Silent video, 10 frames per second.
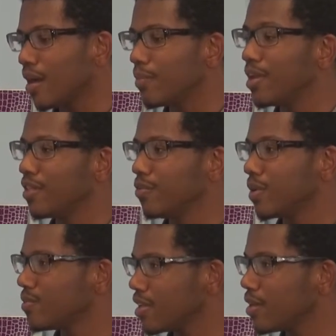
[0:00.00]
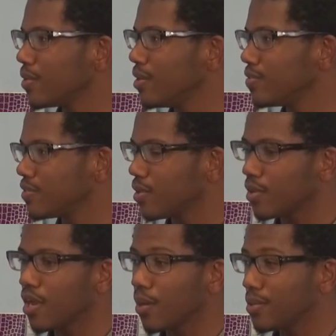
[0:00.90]
Another website that we use is called
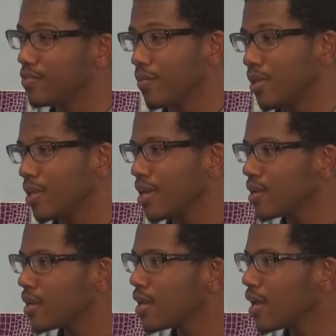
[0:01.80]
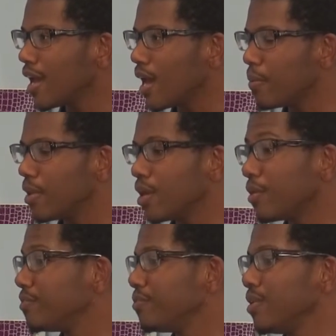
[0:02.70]
College Greenlight. And
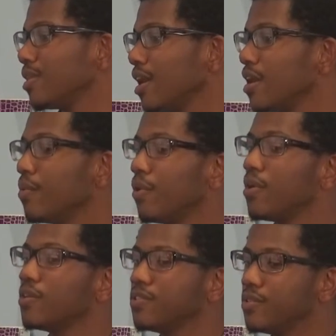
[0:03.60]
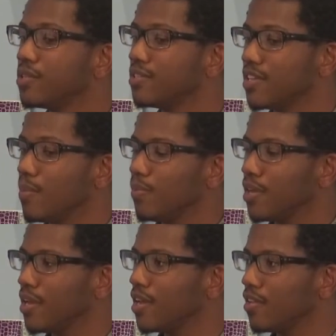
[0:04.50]
College Greenlight, it will also do the same
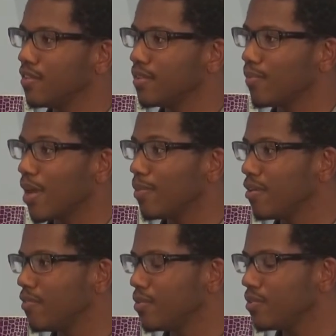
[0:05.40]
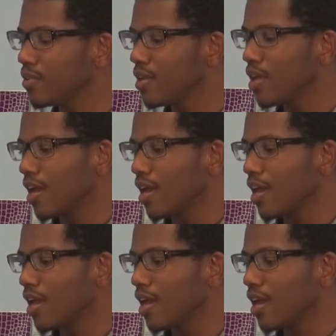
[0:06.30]
thing as My Big Future.